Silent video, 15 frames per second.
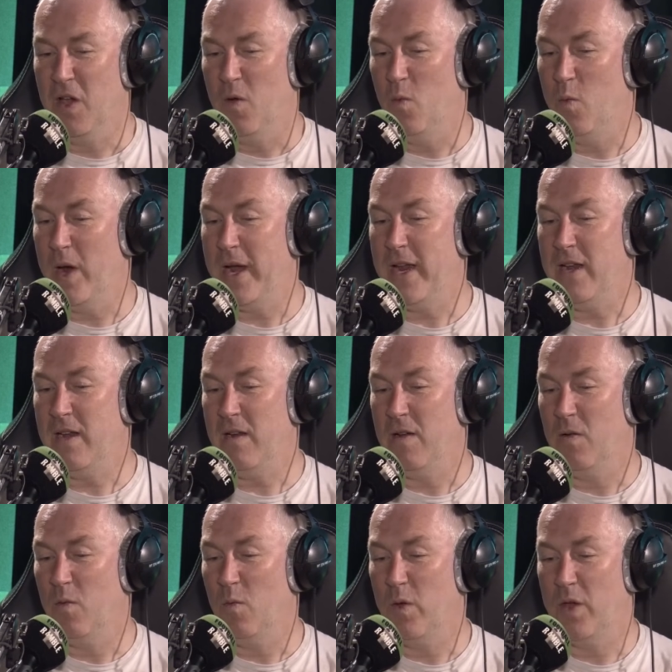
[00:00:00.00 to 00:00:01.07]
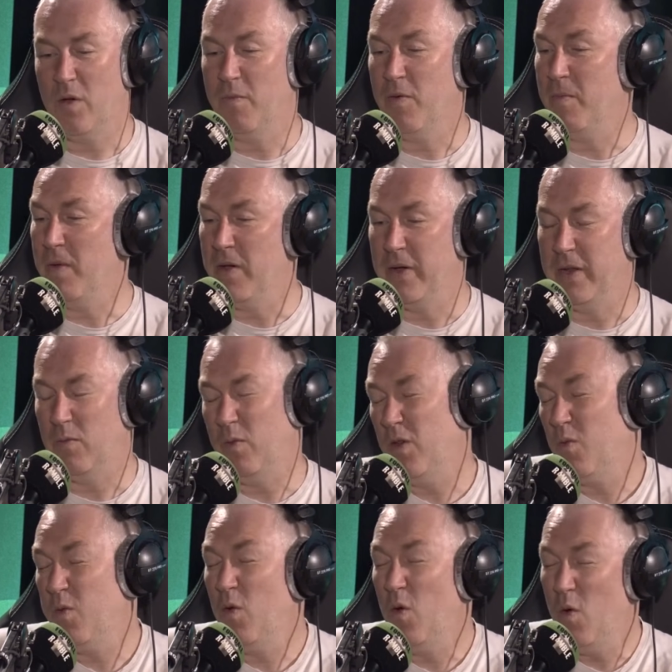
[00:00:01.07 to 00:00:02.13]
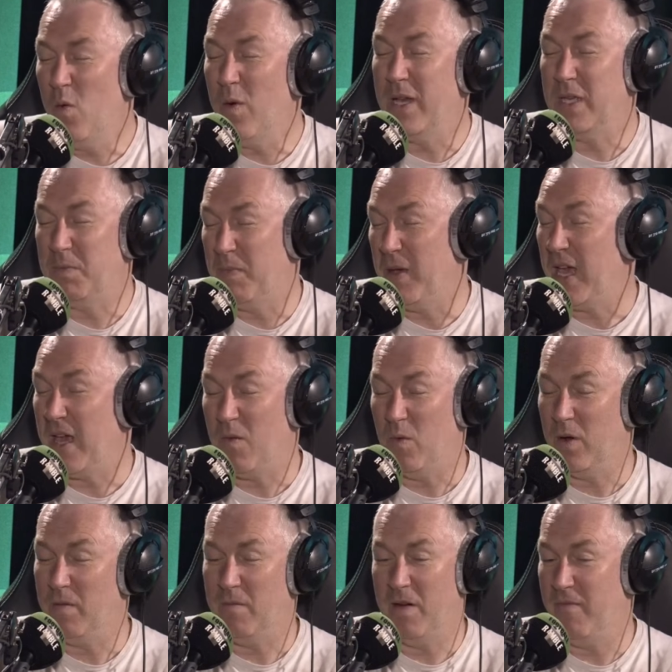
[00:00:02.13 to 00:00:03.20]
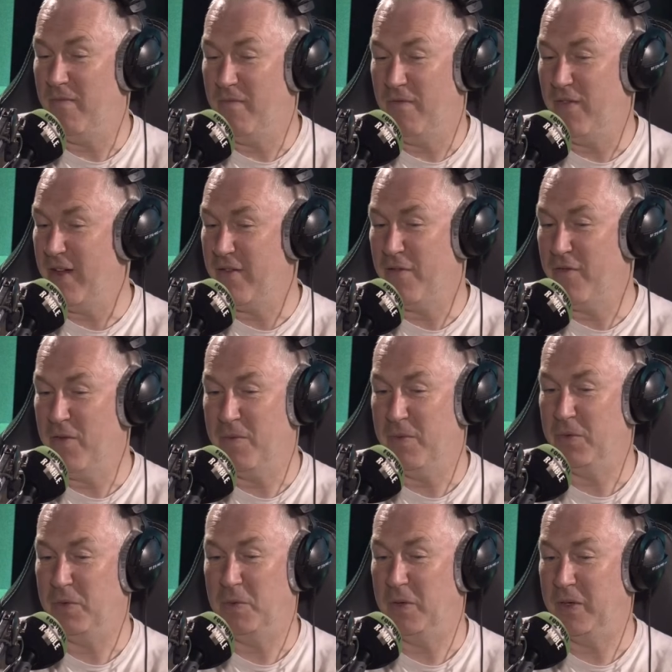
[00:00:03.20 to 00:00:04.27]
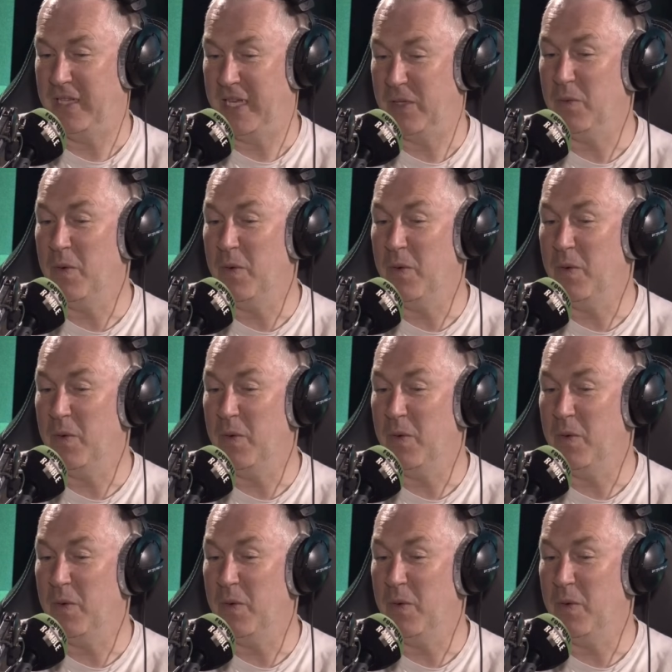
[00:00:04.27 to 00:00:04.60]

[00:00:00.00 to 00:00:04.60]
when we got promoted, which will always be one of my favourite football supporting days,